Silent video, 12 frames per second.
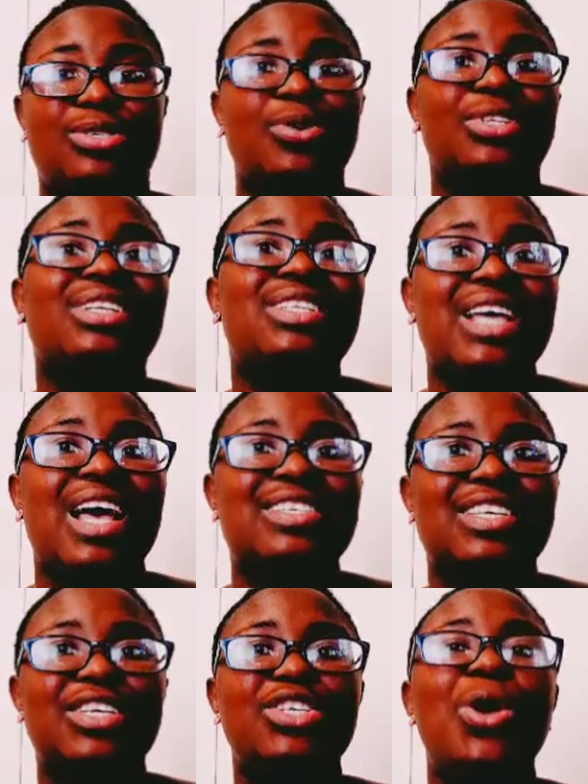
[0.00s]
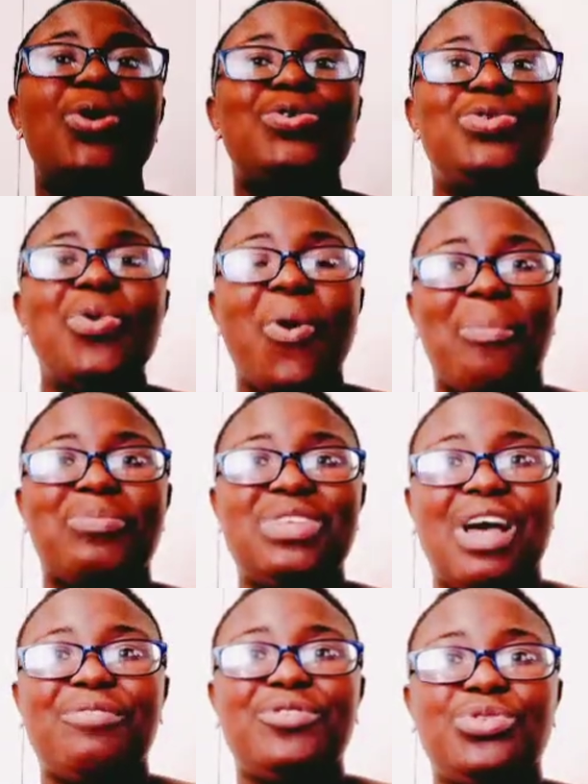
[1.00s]
So the task is, you
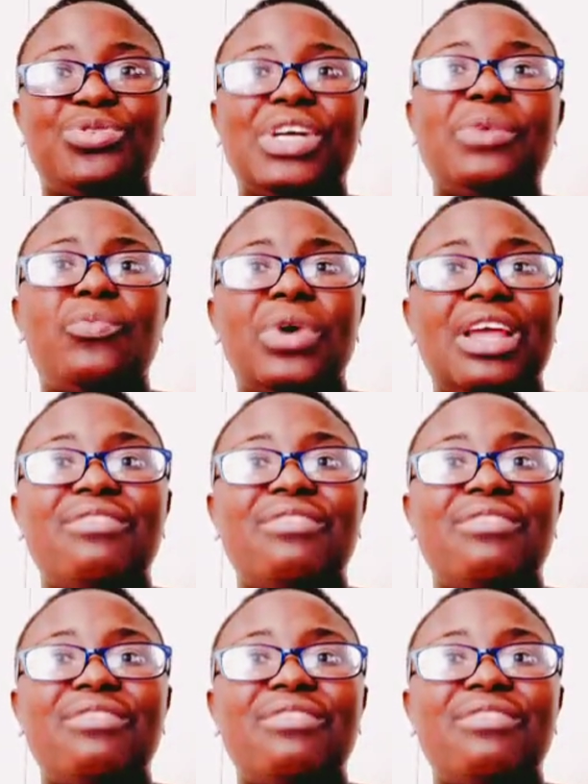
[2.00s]
observe children